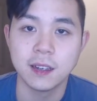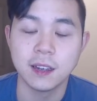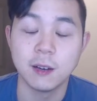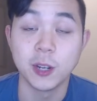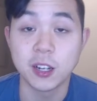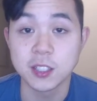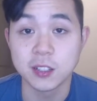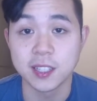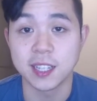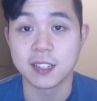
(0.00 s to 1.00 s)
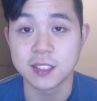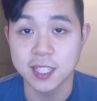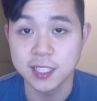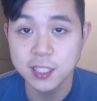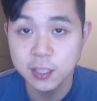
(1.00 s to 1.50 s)
We can also look at the other
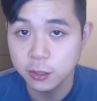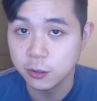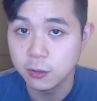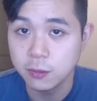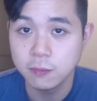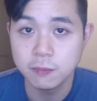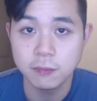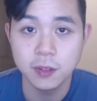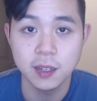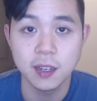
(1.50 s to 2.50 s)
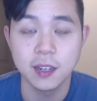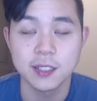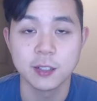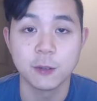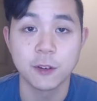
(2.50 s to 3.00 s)
side too.
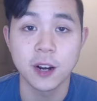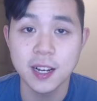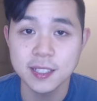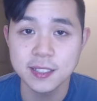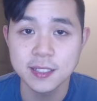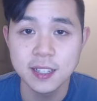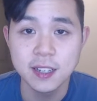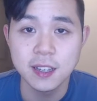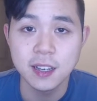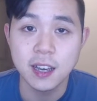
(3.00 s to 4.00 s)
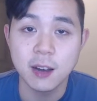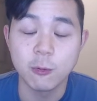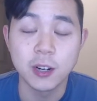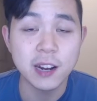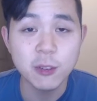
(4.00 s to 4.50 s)
So for us,
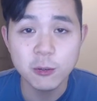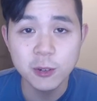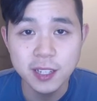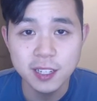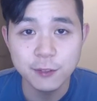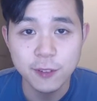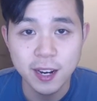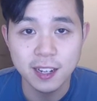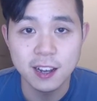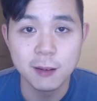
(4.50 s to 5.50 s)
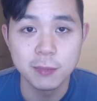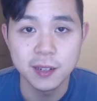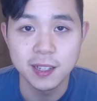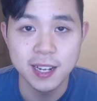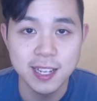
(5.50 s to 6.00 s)
we're never really going to find a
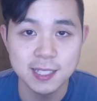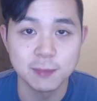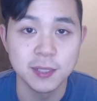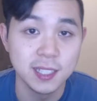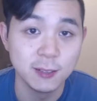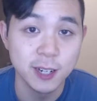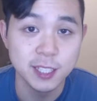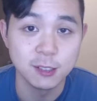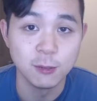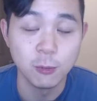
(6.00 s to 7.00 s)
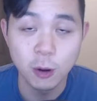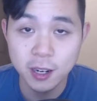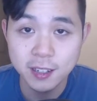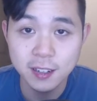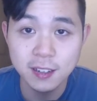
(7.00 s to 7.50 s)
company that has a PE ratio of
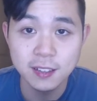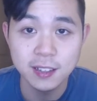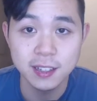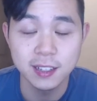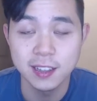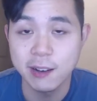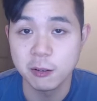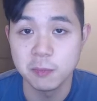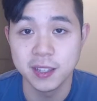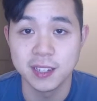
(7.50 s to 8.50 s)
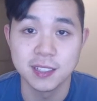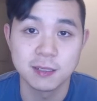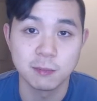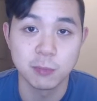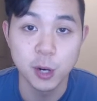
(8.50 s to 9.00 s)
1. That would mean that
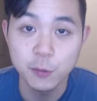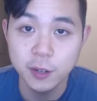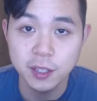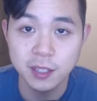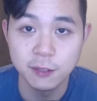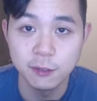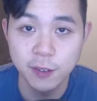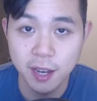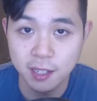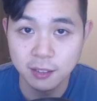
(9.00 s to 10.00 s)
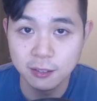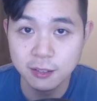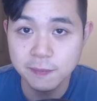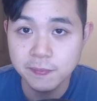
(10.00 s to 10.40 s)
it's perfectly valued.